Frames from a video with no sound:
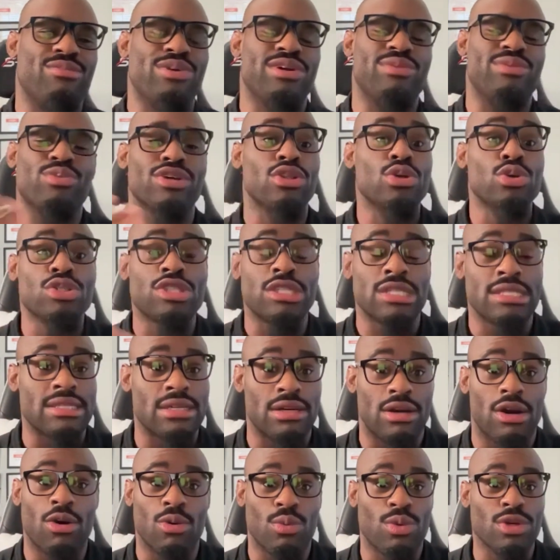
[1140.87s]
We're losing
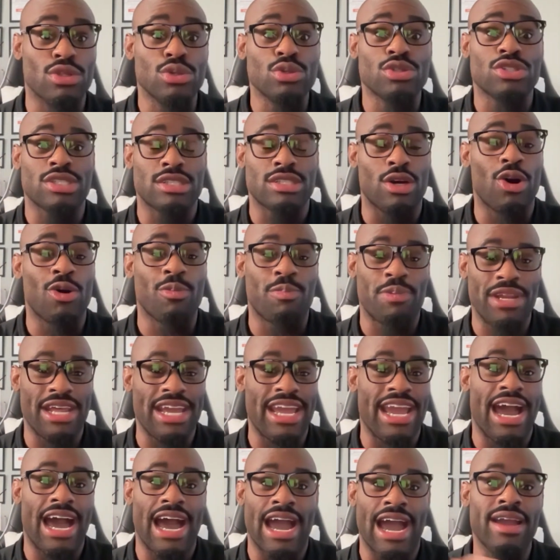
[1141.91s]
the OpenAI.
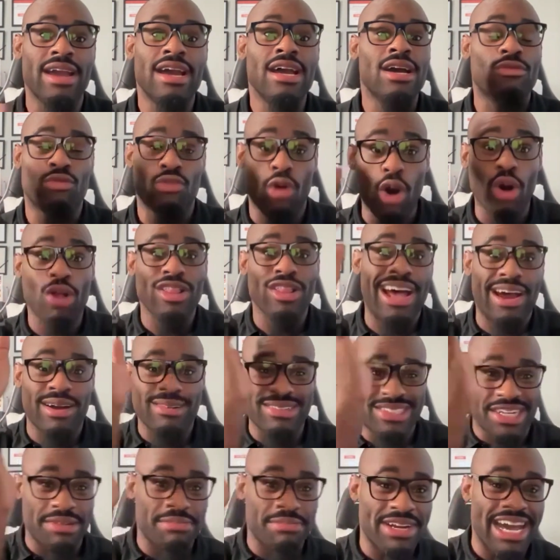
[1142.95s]
Yeah. Roll
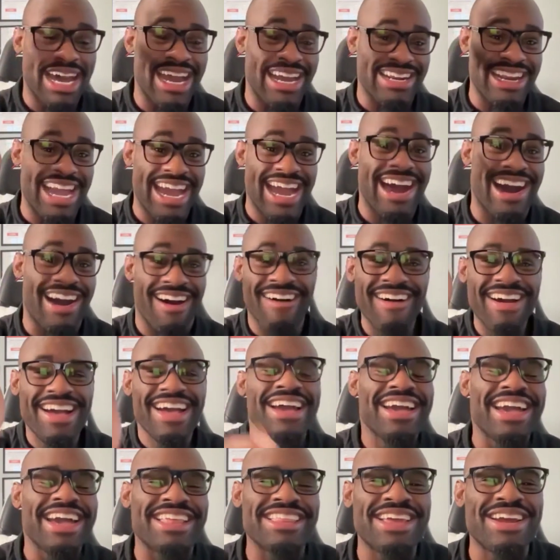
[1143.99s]
out Gemini now.
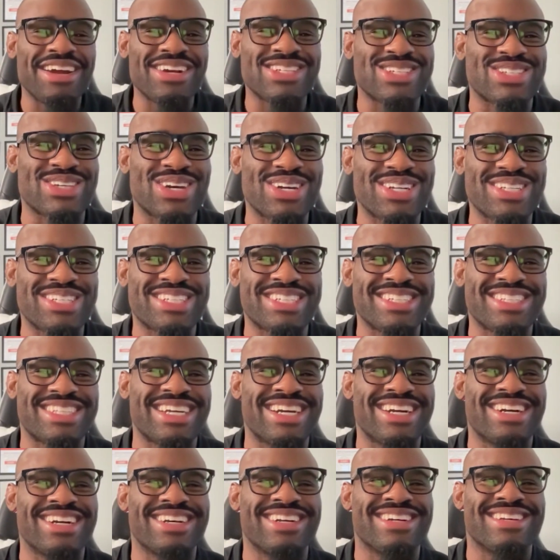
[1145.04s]
And their search,
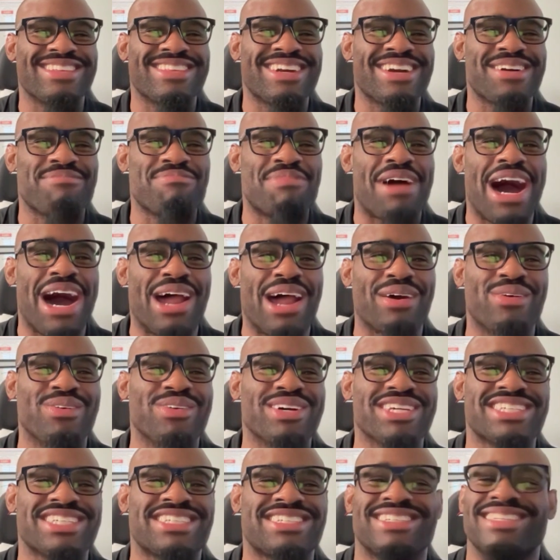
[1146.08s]
their model
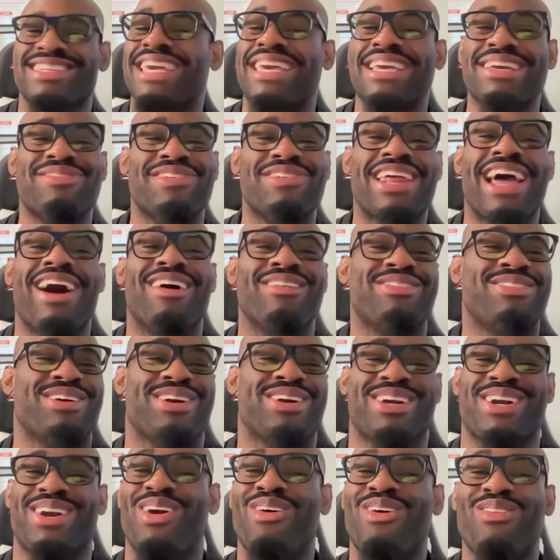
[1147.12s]
was giving out
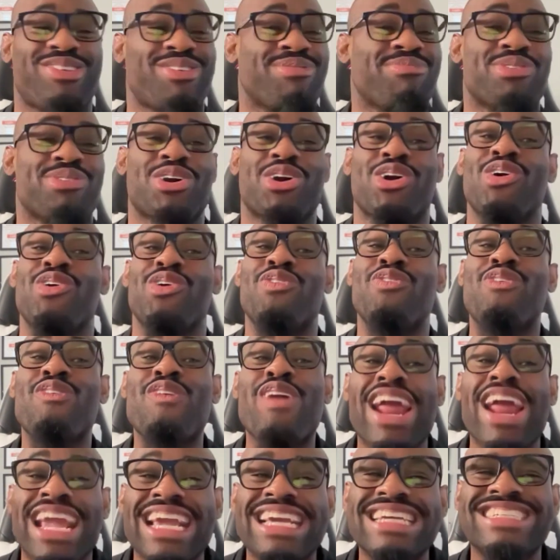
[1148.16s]
some
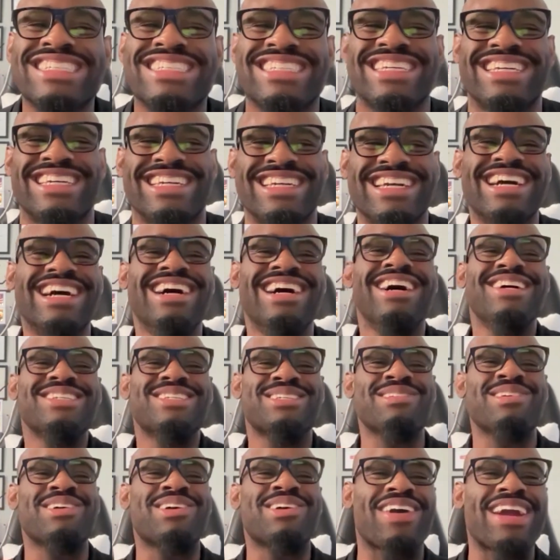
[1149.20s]
crazy
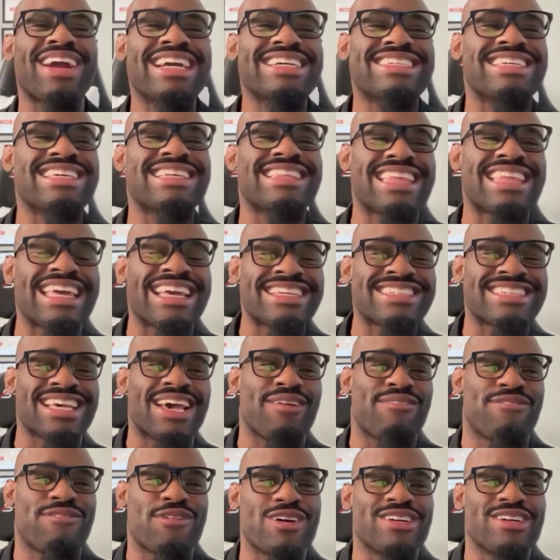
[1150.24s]
things
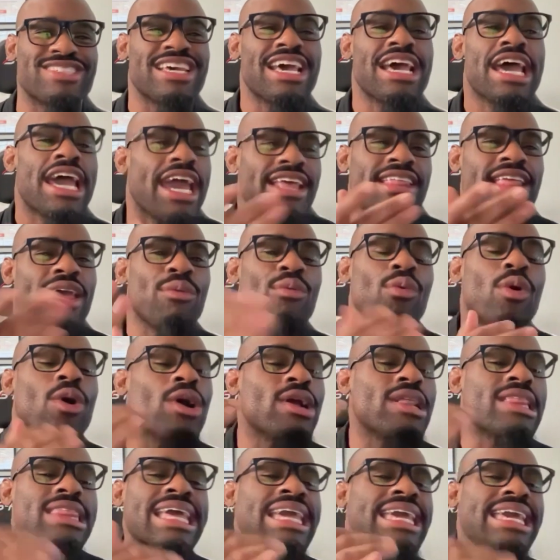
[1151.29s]
at first, and they
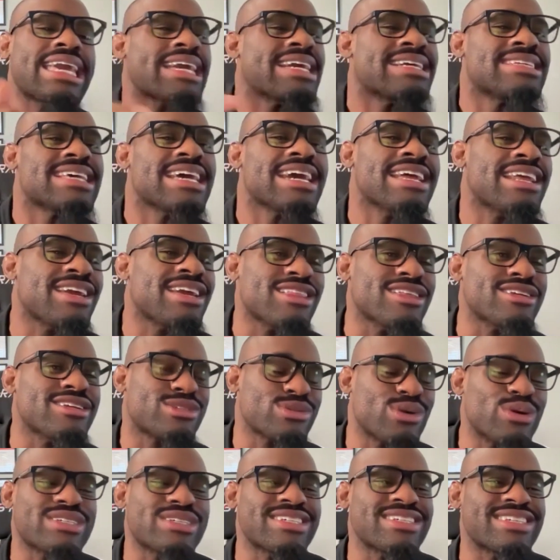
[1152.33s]
weren't linking to any of the
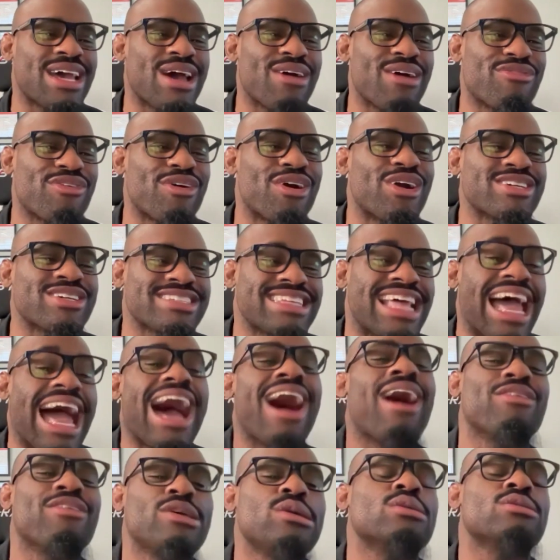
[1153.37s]
sources at first.
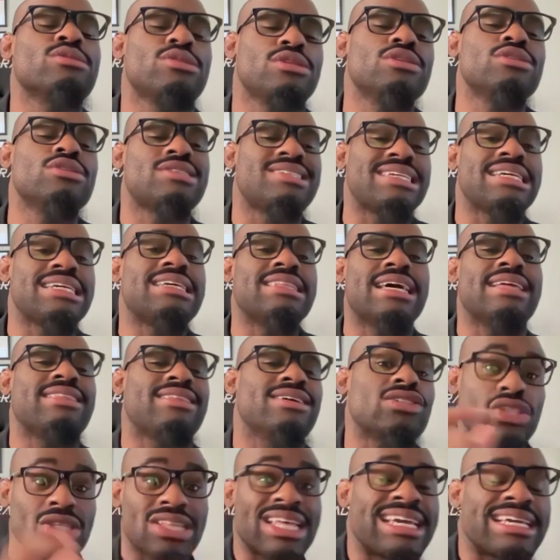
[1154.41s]
Now you'll see that
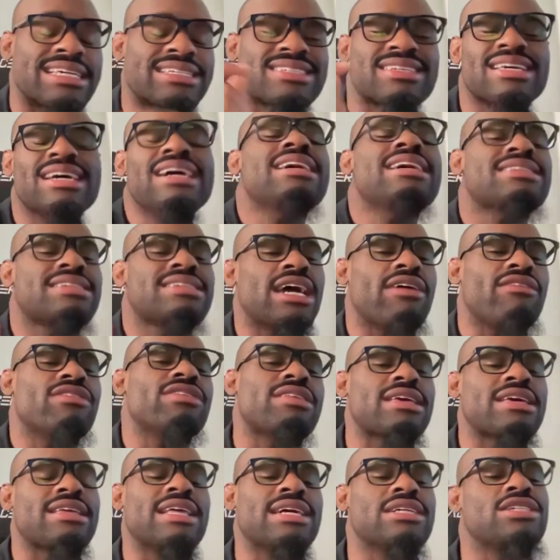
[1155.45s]
there's links to
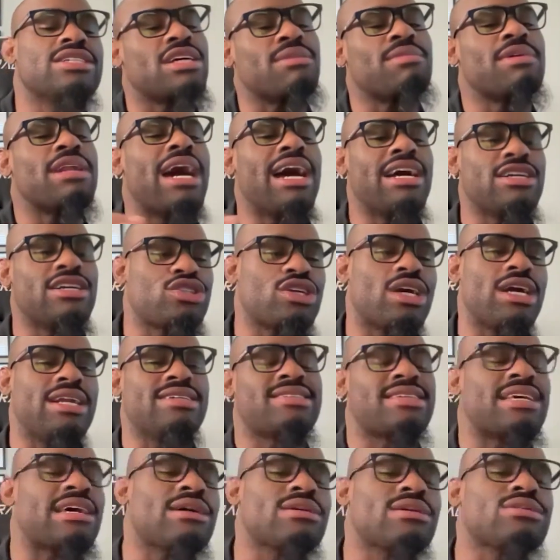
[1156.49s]
everything that Gemini is trying to
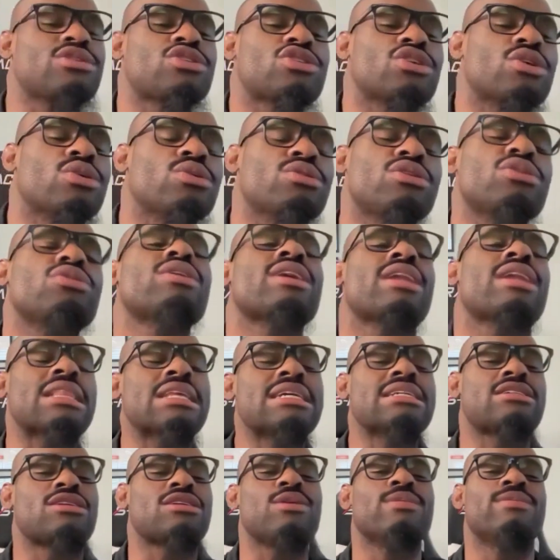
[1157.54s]
tell you, so you can at
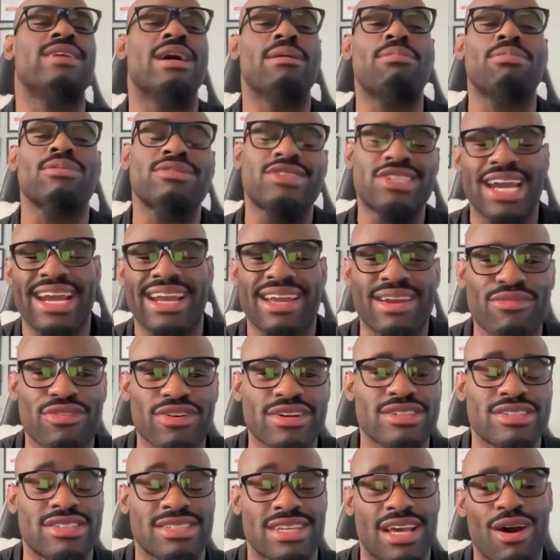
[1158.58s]
least go double check it for
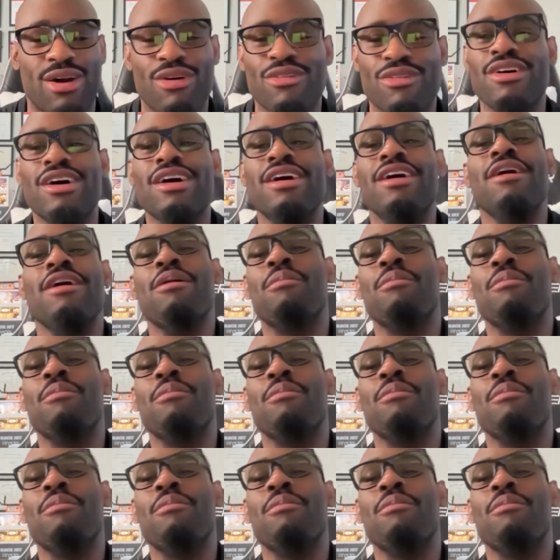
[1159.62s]
yourself.